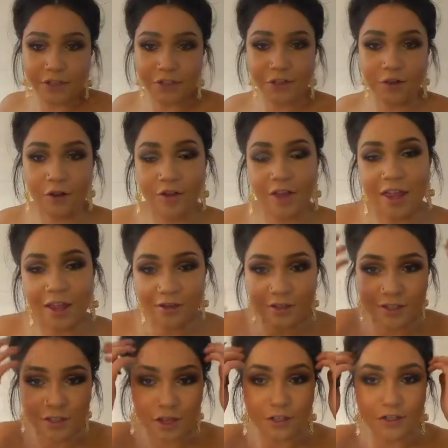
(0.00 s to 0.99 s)
sure that they're
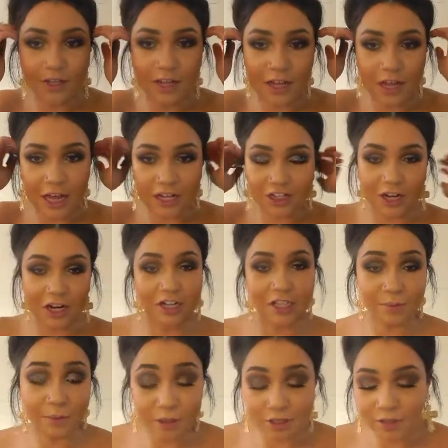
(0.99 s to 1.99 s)
as close to the lash line
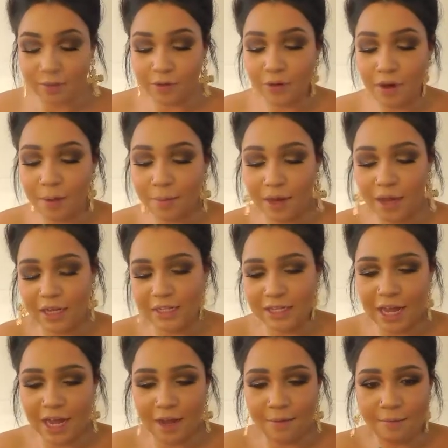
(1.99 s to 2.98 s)
as possible, I'm going to
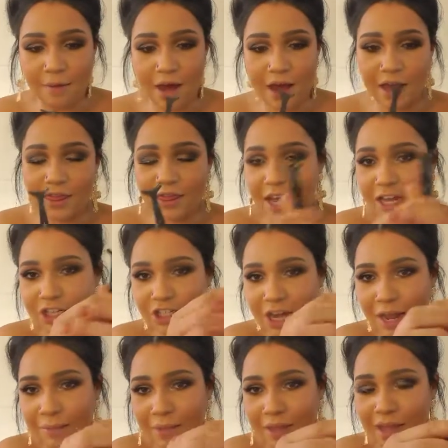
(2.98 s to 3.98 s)
take my lash
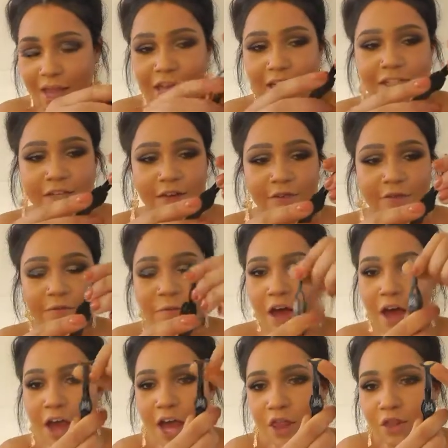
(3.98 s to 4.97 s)
applicator from
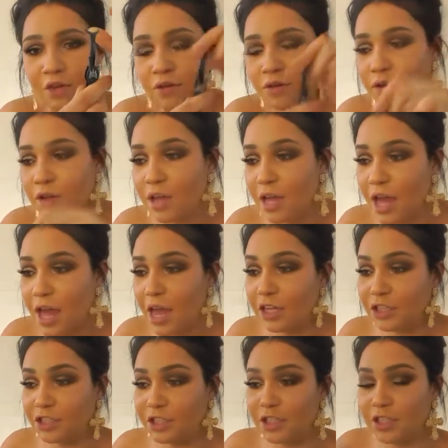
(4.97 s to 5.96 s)
Eyelaw
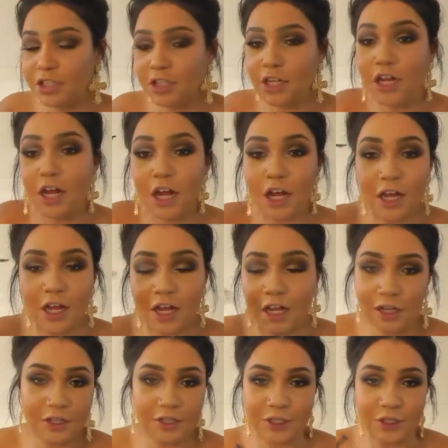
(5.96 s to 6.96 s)
and just
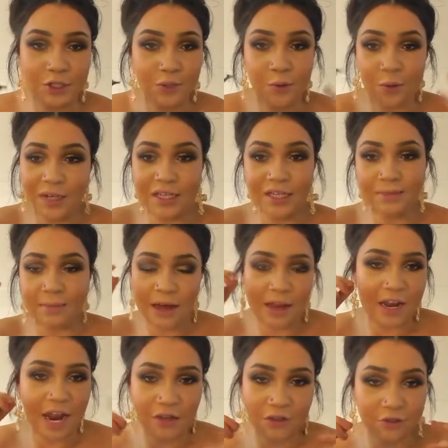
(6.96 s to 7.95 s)
like squeeze my
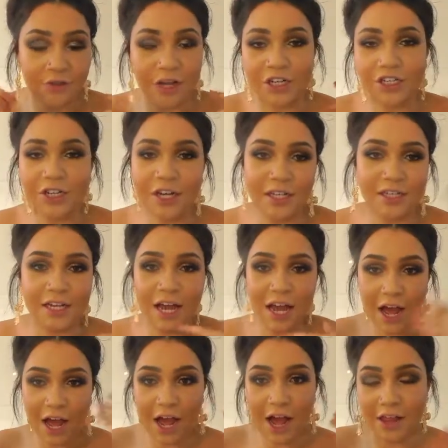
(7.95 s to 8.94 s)
natural lashes
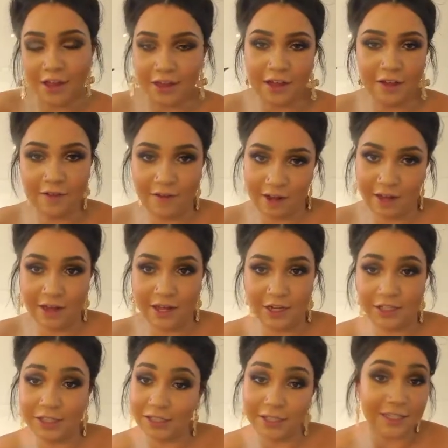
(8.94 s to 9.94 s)
and the fake
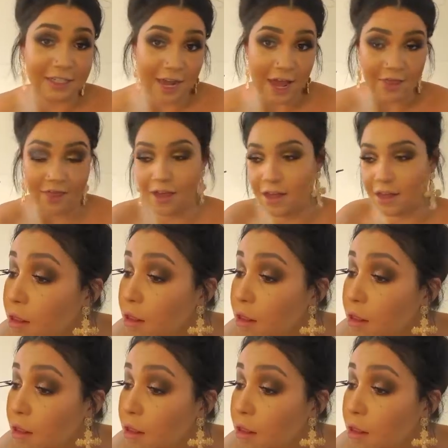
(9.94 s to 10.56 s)
lashes together.